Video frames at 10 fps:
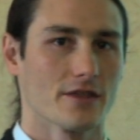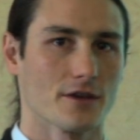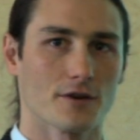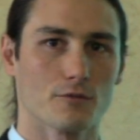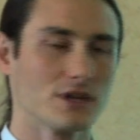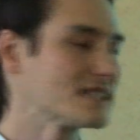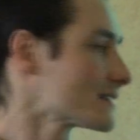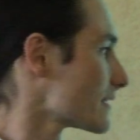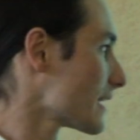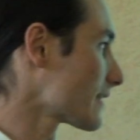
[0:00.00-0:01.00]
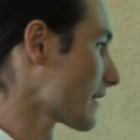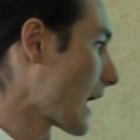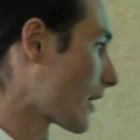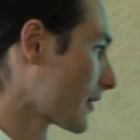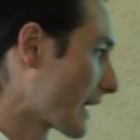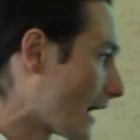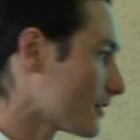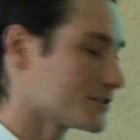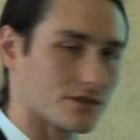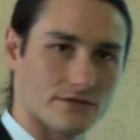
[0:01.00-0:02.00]
The reason that our
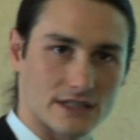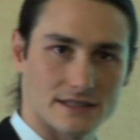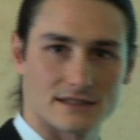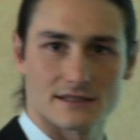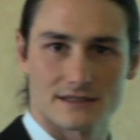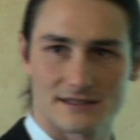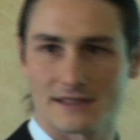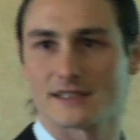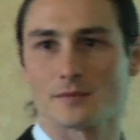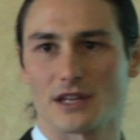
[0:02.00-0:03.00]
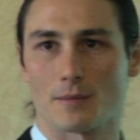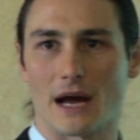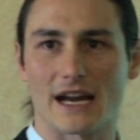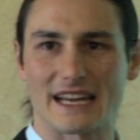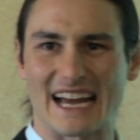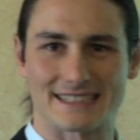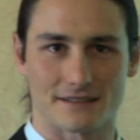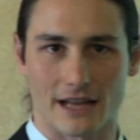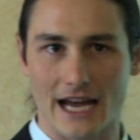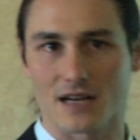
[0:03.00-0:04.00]
knowledge of this system in the body has
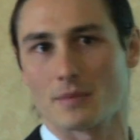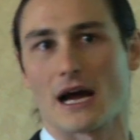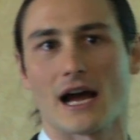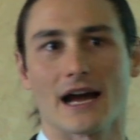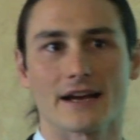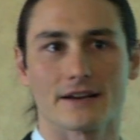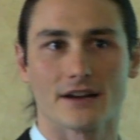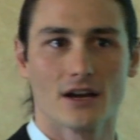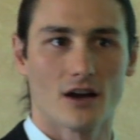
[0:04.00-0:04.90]
lagged behind